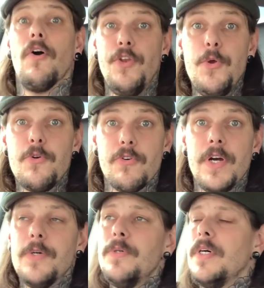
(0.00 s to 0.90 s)
a new
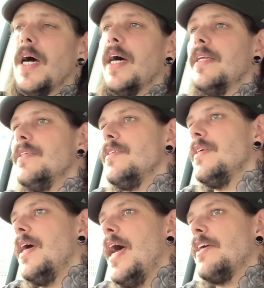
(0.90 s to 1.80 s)
grille and
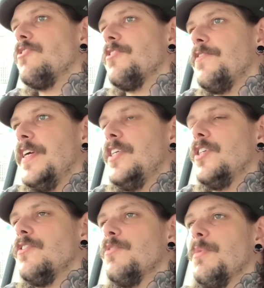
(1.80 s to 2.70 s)
extra
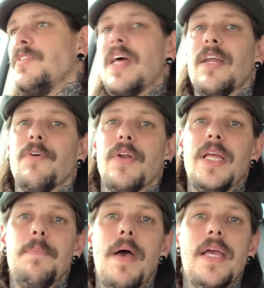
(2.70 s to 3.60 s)
features from a seller on
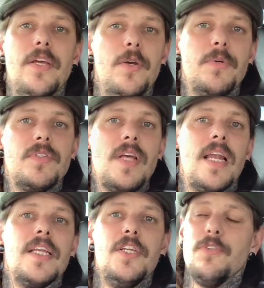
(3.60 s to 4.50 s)
eBay who was
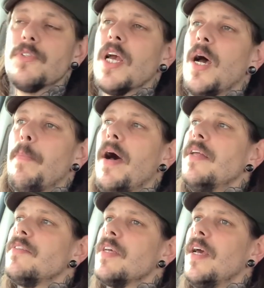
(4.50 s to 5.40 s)
selling used car
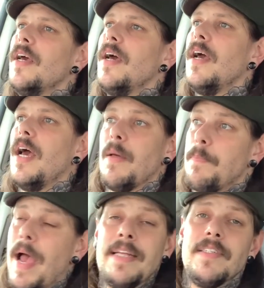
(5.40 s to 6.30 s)
parts, and
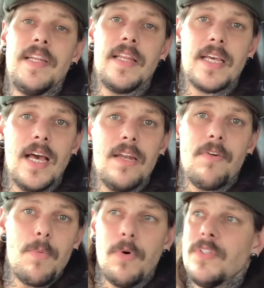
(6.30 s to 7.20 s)
painted it the colour
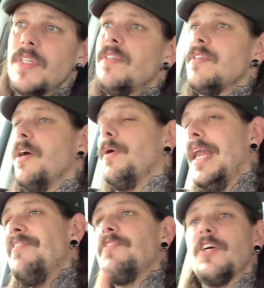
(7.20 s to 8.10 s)
I wanted. So I
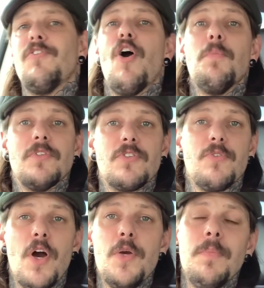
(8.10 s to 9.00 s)
left the chrome as
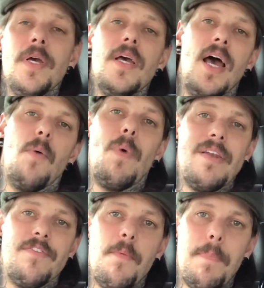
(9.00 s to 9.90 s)
chrome and
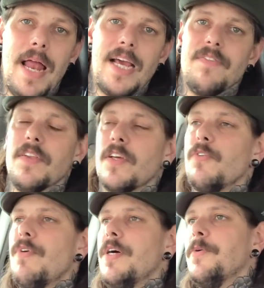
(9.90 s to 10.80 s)
went for black for the
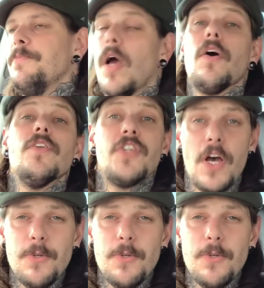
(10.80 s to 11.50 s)
grille. I got a toe